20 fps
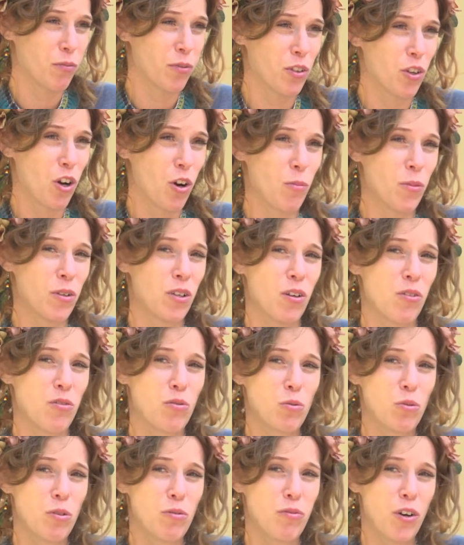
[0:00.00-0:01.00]
phenomena
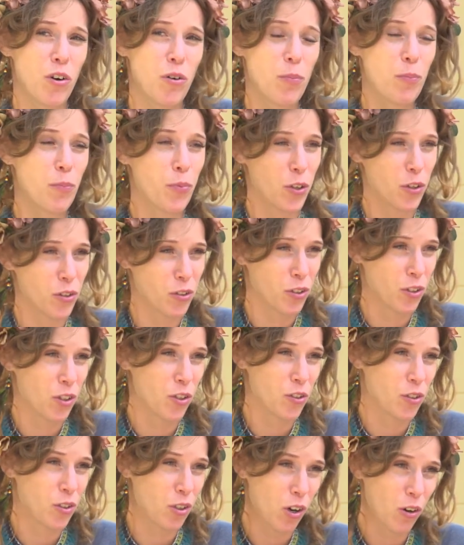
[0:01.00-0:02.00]
through a very
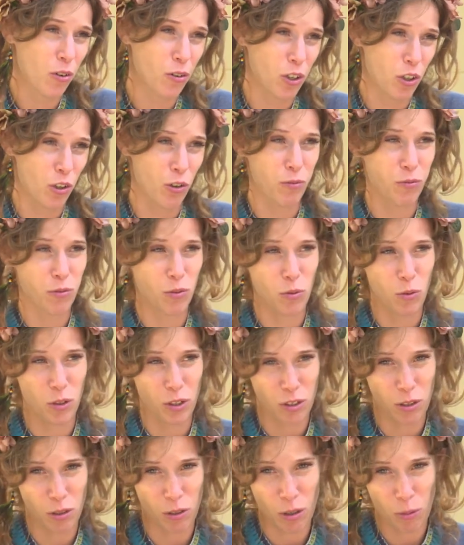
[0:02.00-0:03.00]
personal story or through
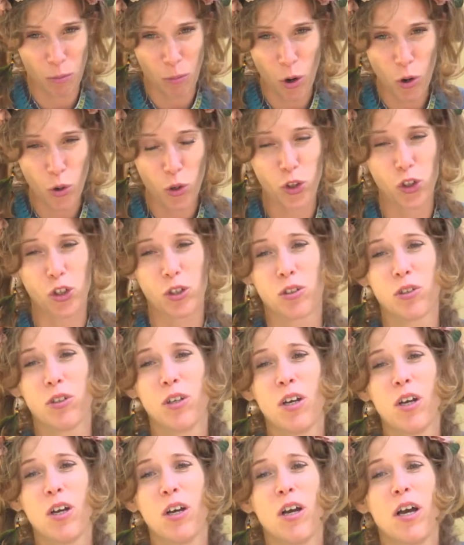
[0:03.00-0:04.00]
an emotion,
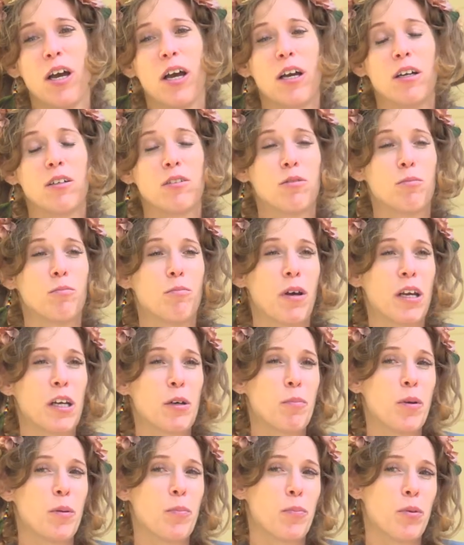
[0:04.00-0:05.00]
and
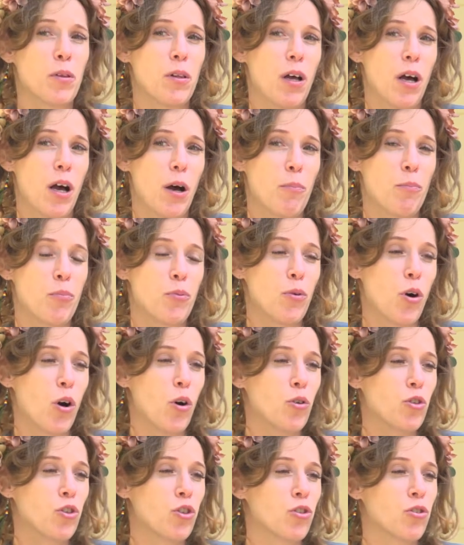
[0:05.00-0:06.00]
make people
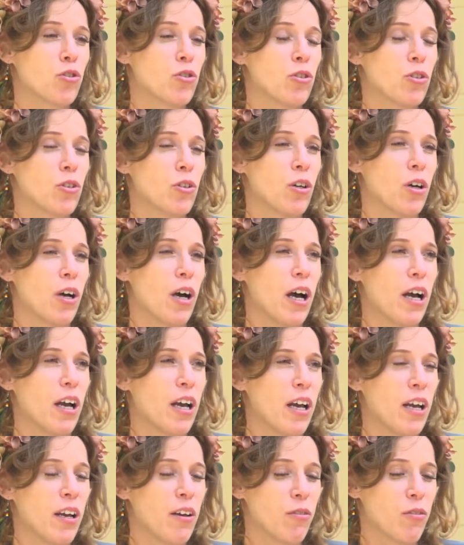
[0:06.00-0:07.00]
approach
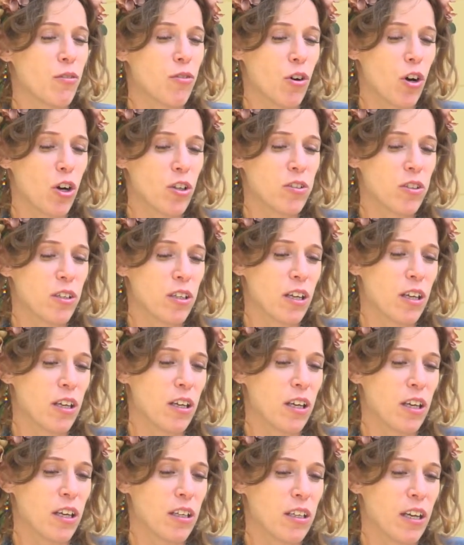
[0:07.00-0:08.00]
thoughts
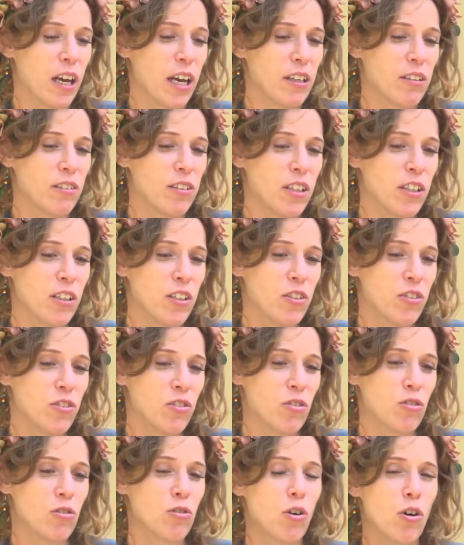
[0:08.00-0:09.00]
and
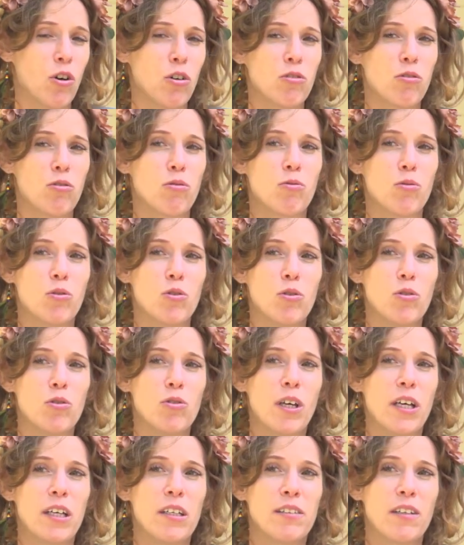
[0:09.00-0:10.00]
ideas not through
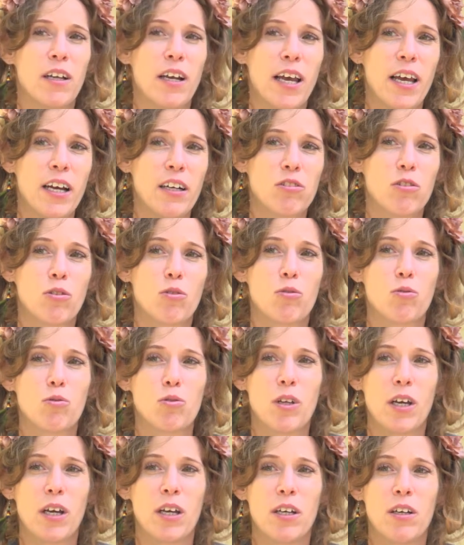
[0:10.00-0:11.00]
the intellect and through
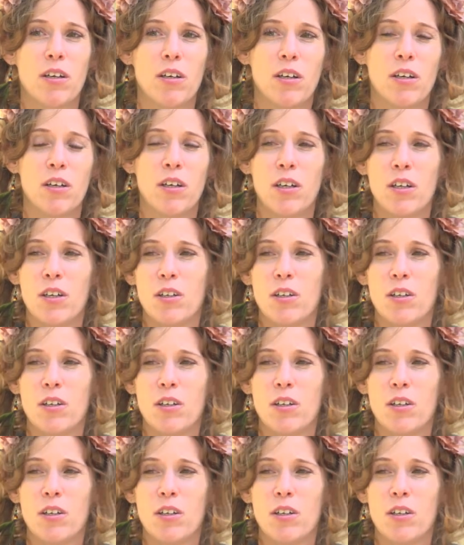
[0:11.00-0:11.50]
their